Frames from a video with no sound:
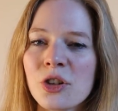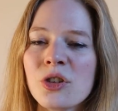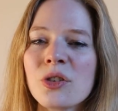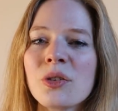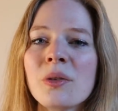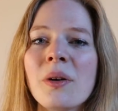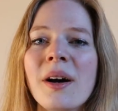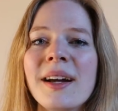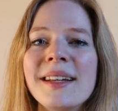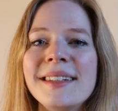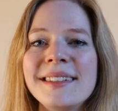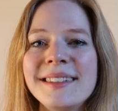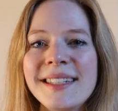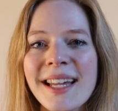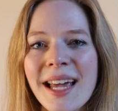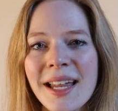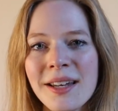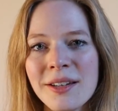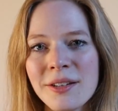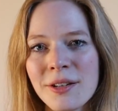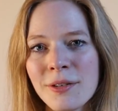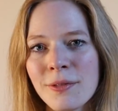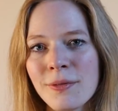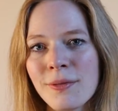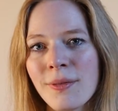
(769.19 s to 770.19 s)
to
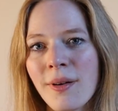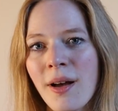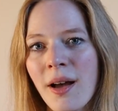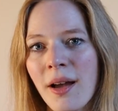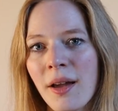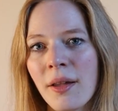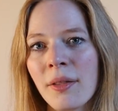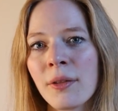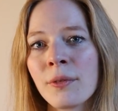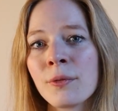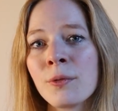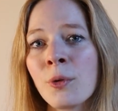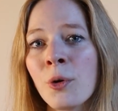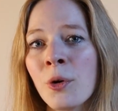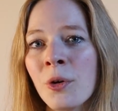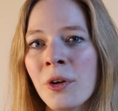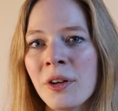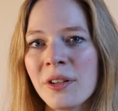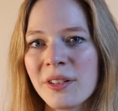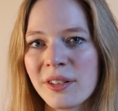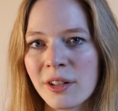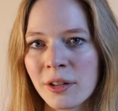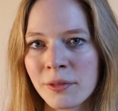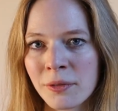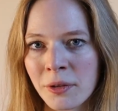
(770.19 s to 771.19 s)
identify the
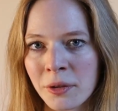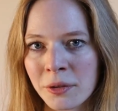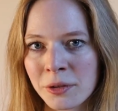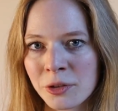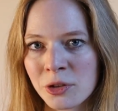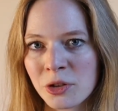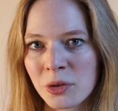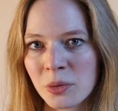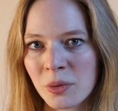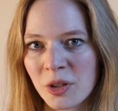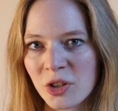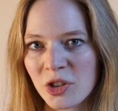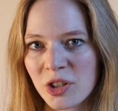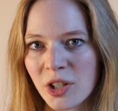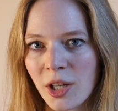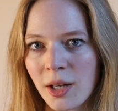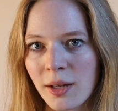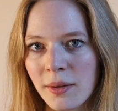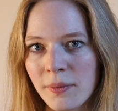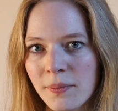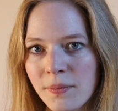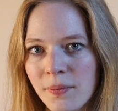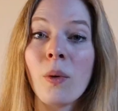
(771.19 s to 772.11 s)
voice of our intuition.